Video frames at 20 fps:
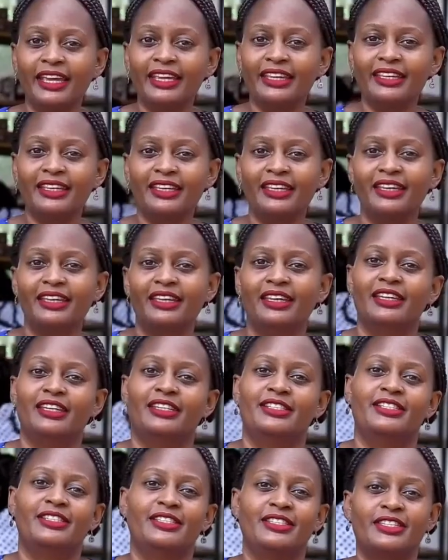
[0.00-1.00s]
A,
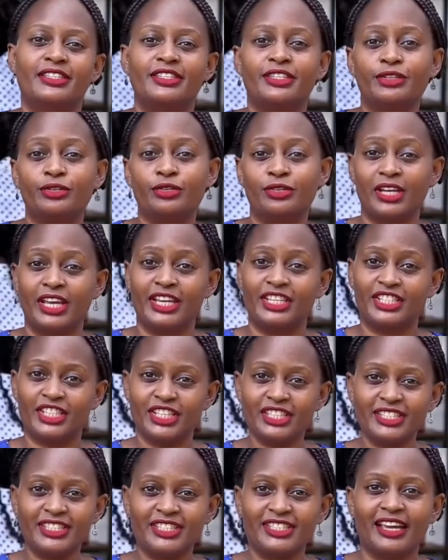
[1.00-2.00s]
it is easy to
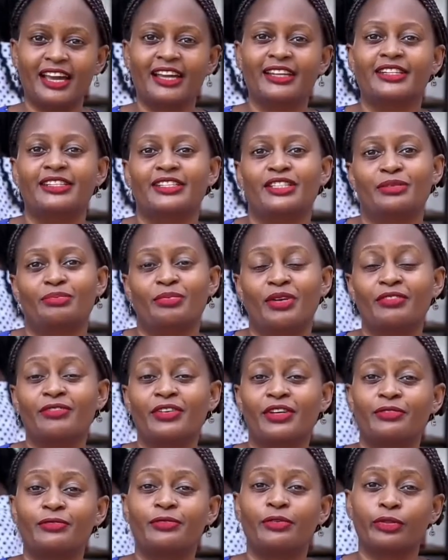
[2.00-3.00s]
digest, and it is
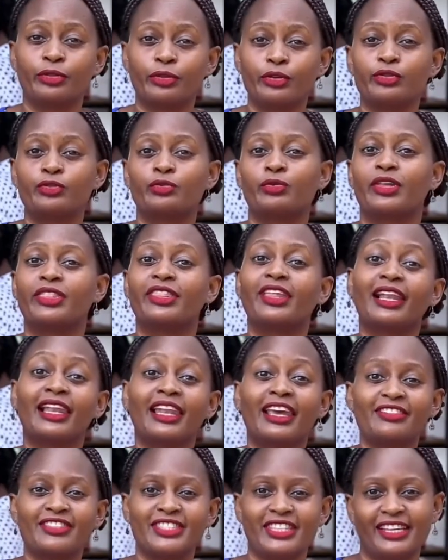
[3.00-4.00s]
perfect for those with
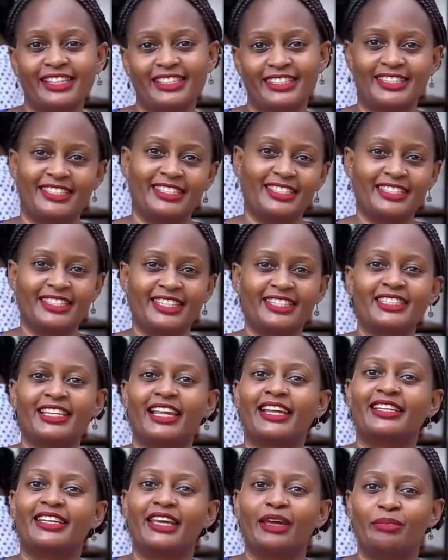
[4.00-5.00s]
lifestyle diseases
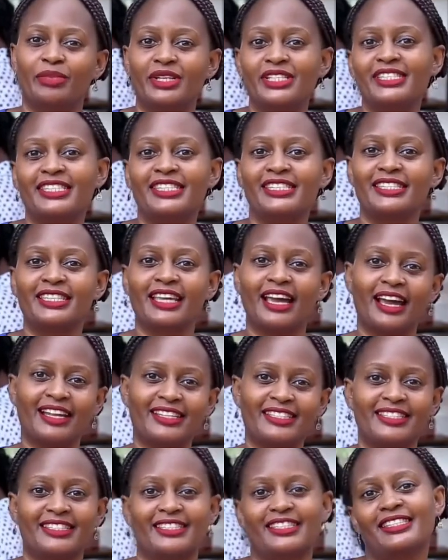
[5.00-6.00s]
like diabetes,
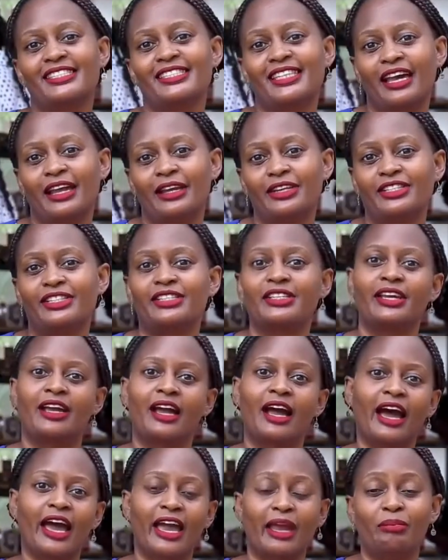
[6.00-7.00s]
heart disease, and
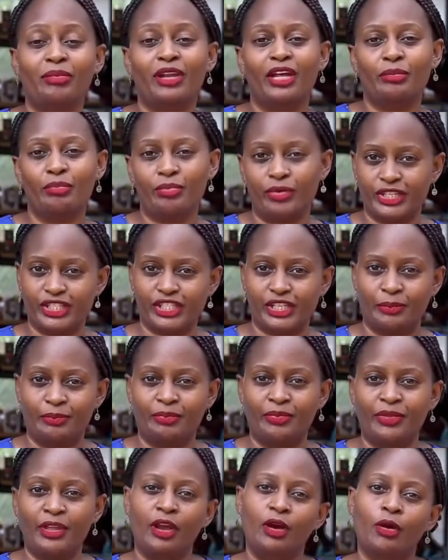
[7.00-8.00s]
high blood pressure.
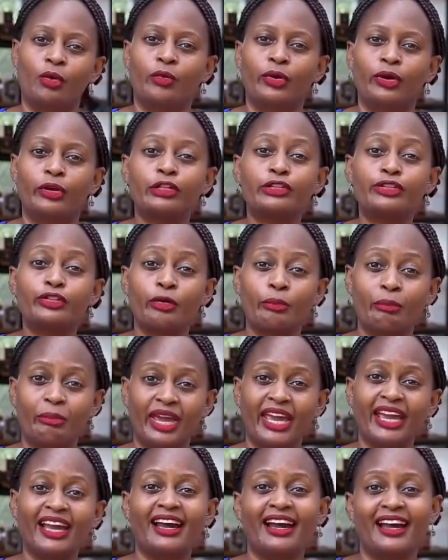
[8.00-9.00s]
We also
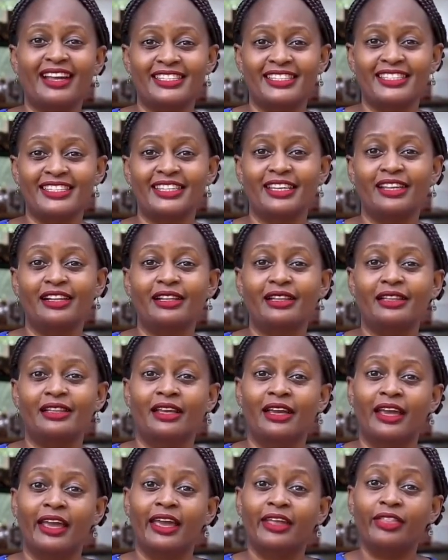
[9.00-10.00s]
bake and sell
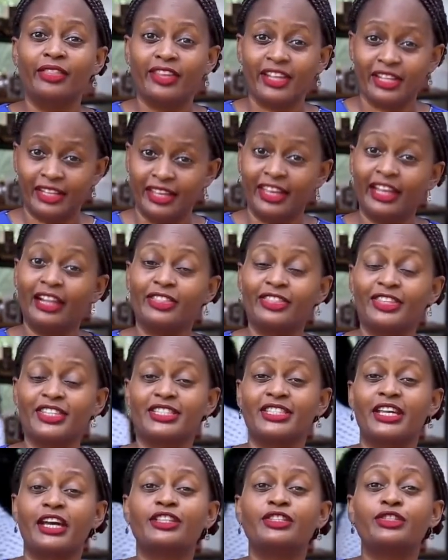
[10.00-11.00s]
healthy
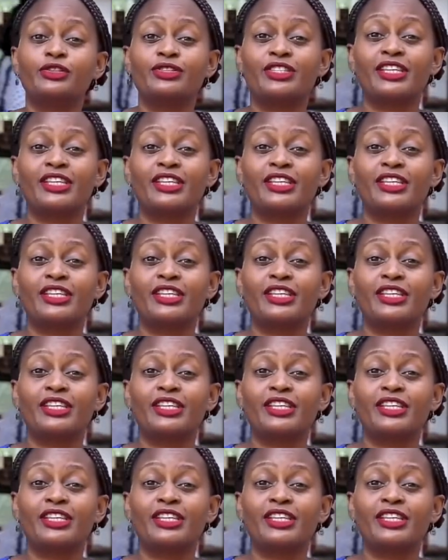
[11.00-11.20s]
snacks